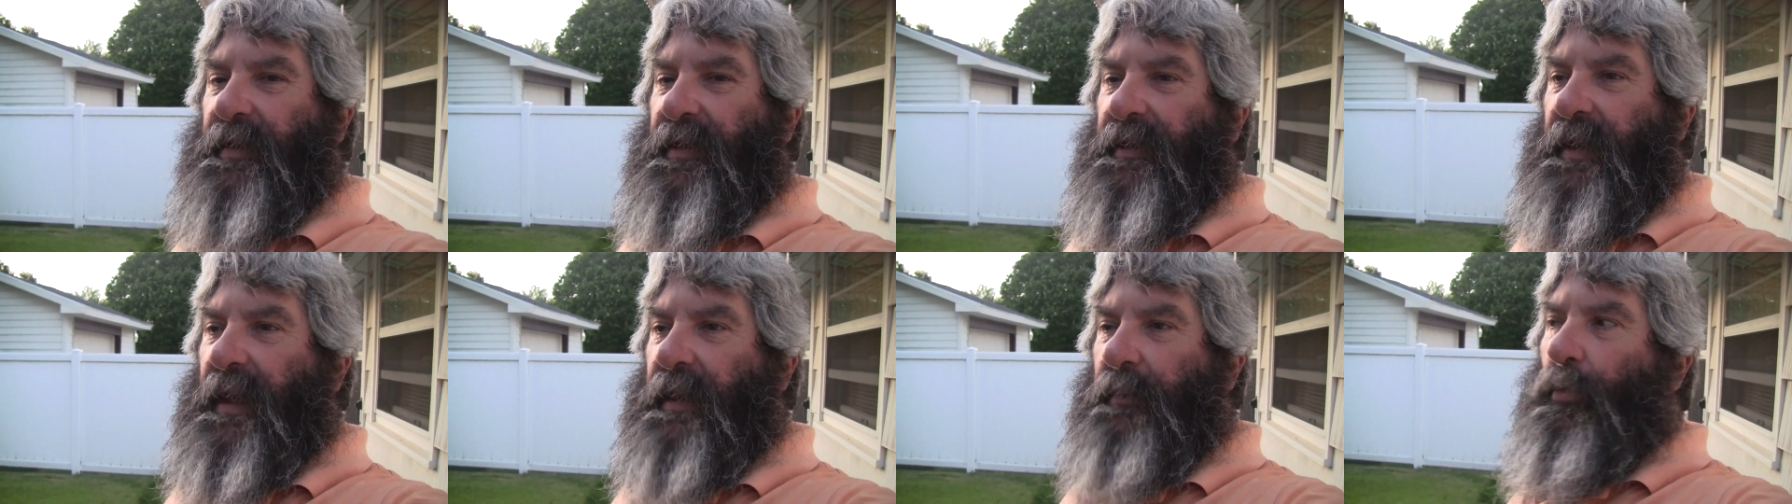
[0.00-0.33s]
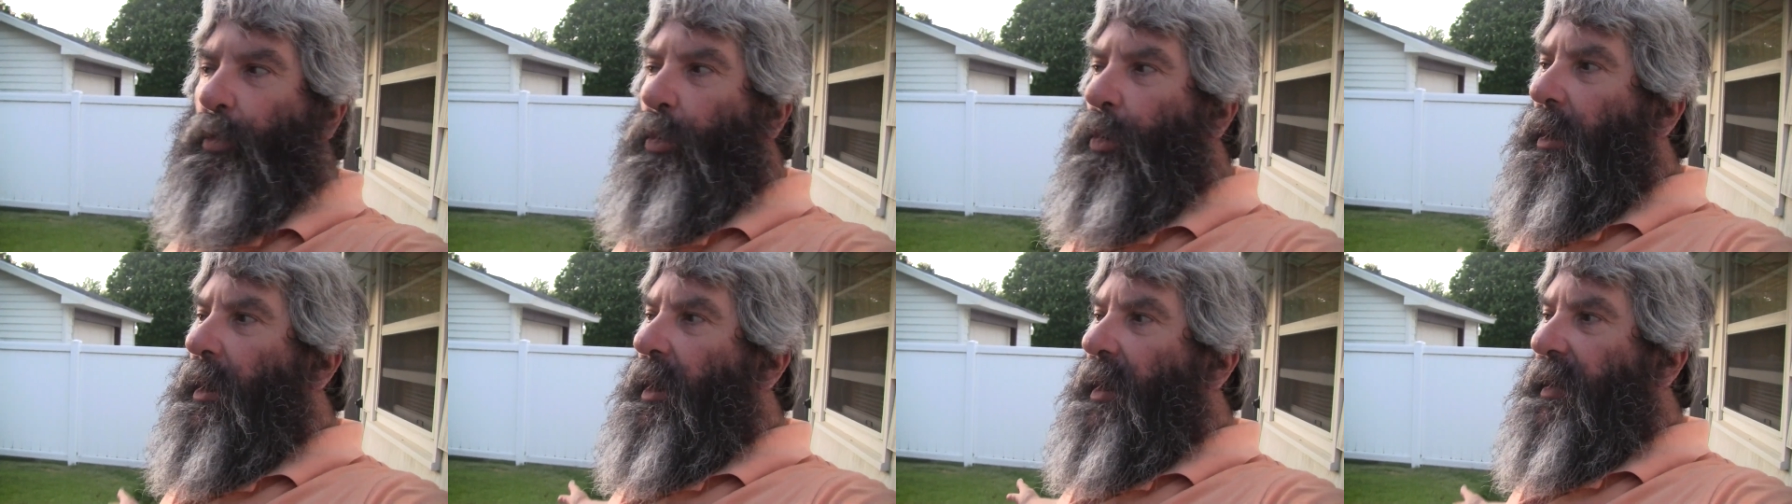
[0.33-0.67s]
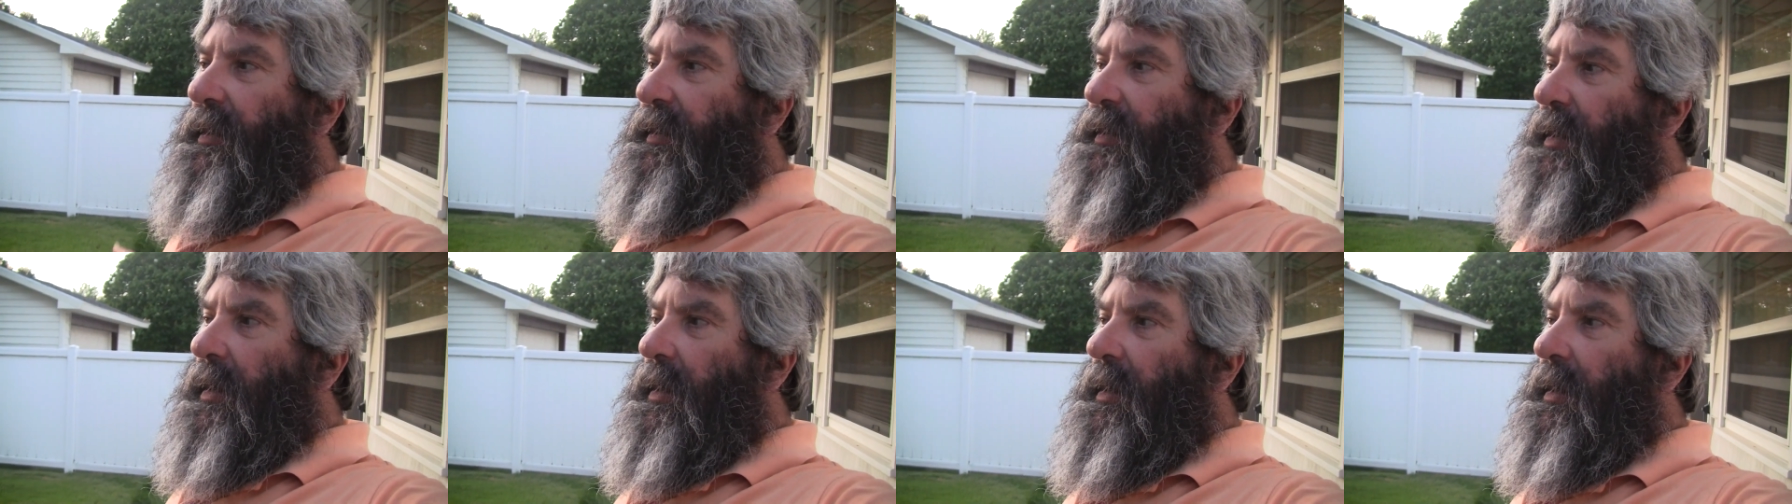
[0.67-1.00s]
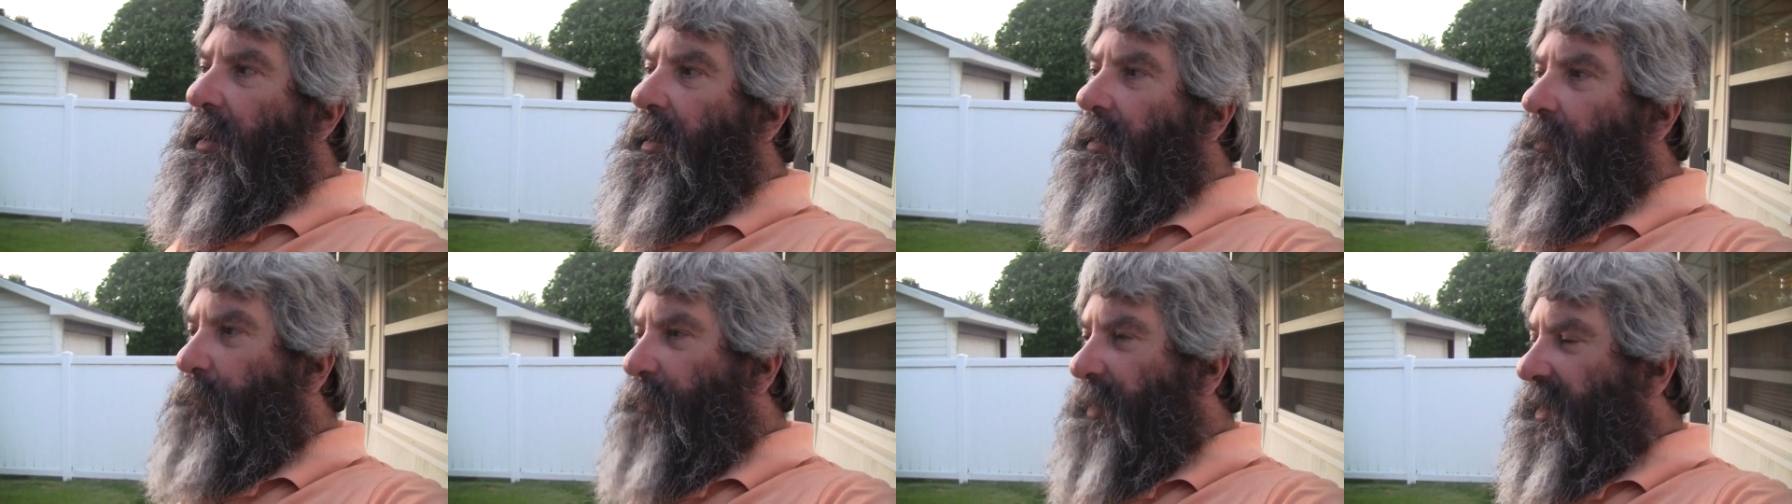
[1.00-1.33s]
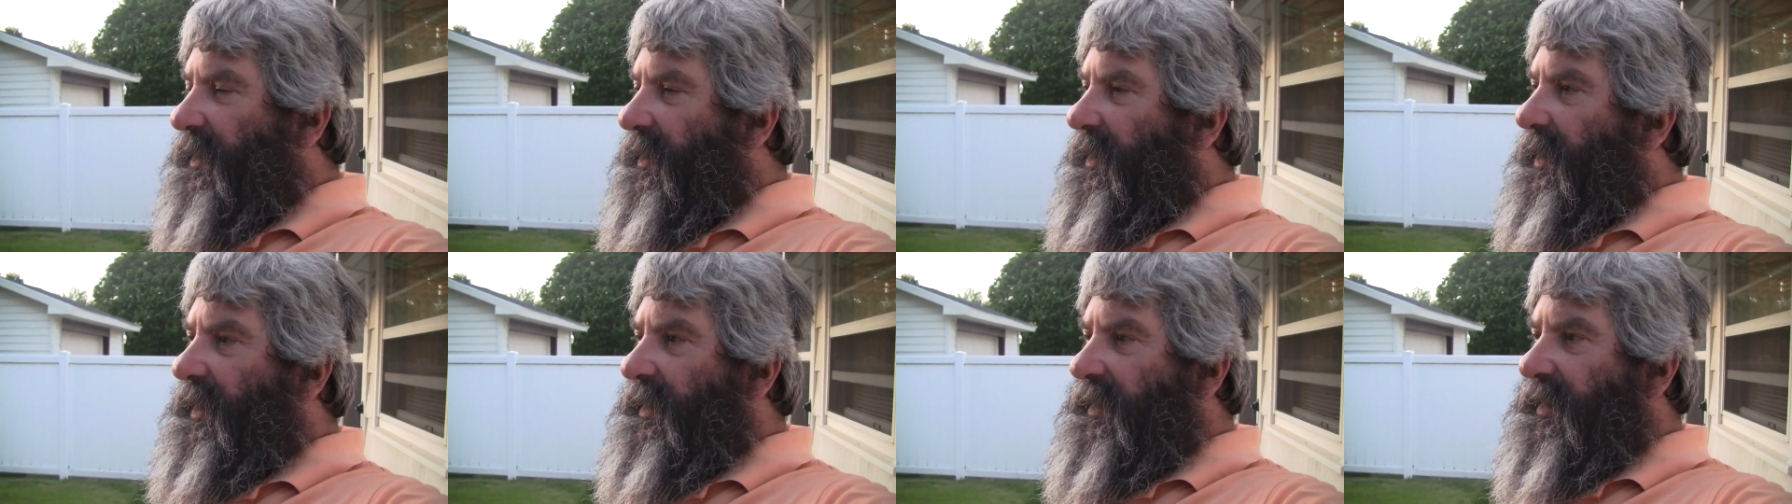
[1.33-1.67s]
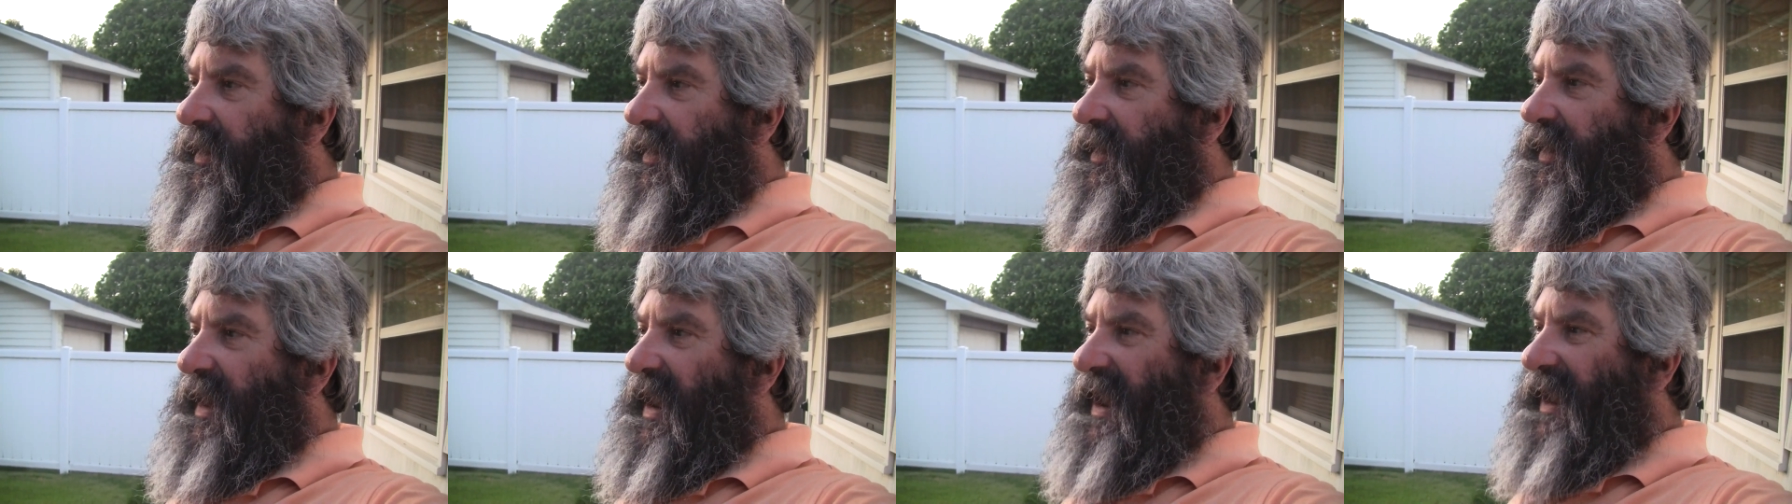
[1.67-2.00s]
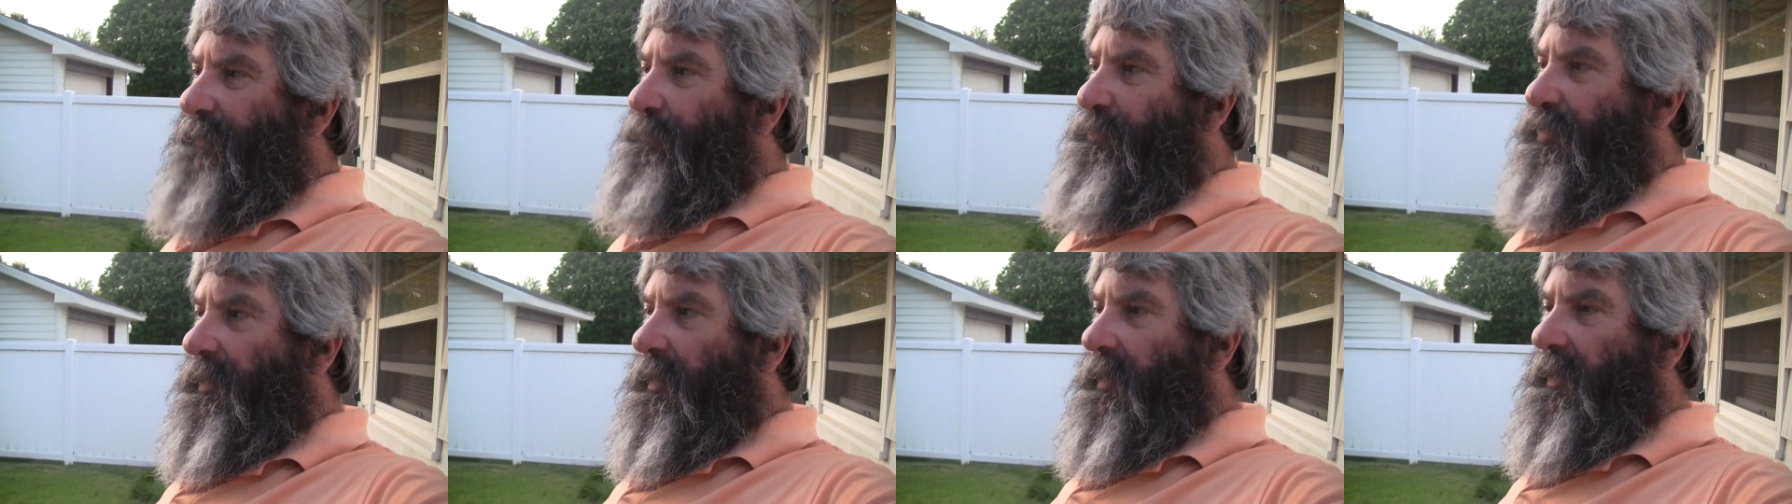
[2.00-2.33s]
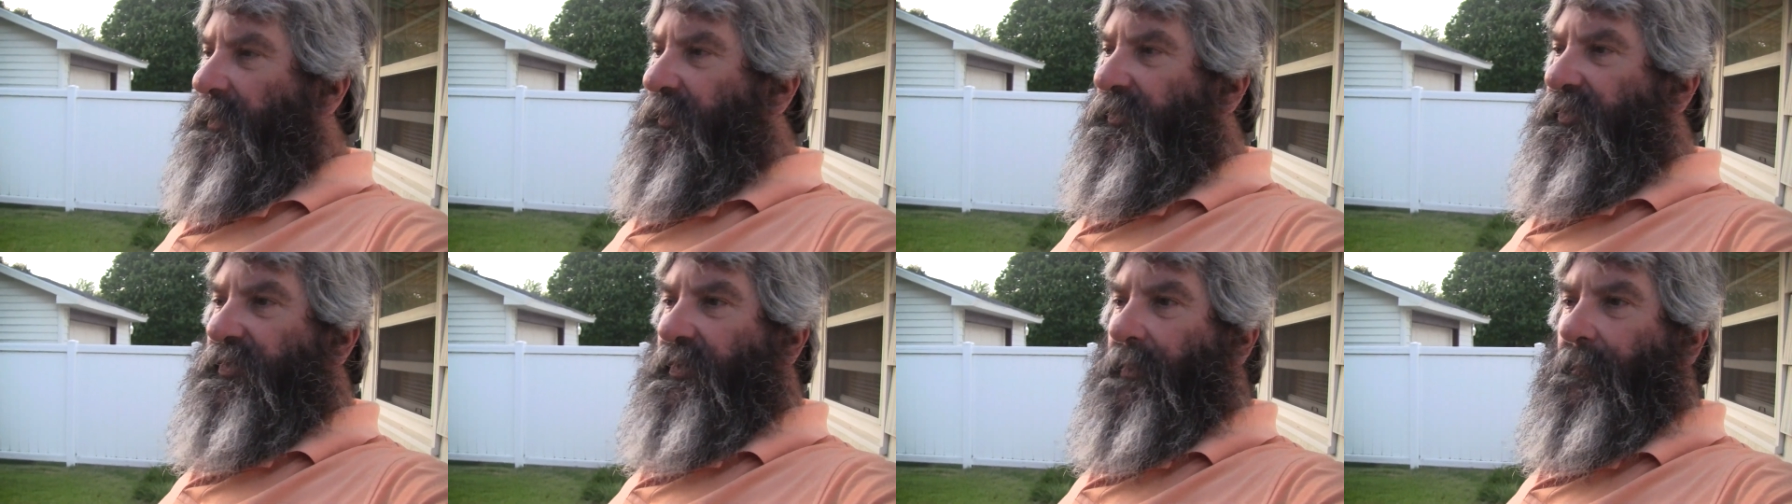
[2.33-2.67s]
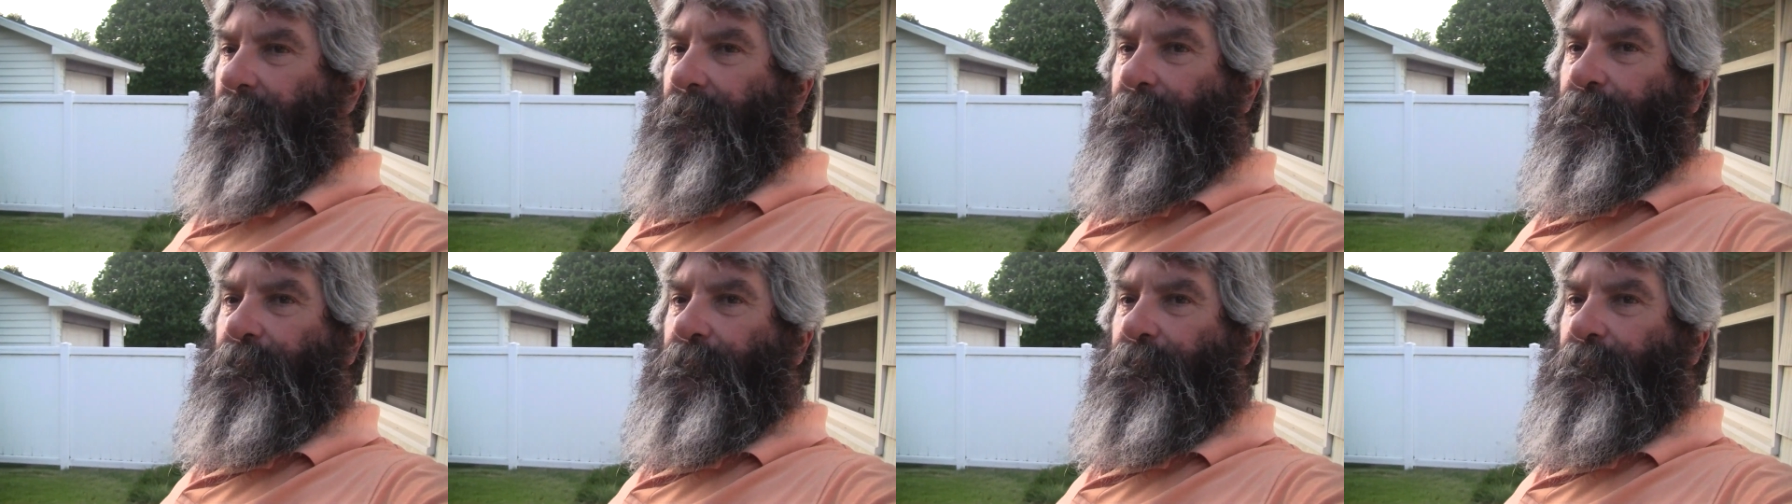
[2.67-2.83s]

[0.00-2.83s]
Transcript: and they won, beat Indianapolis.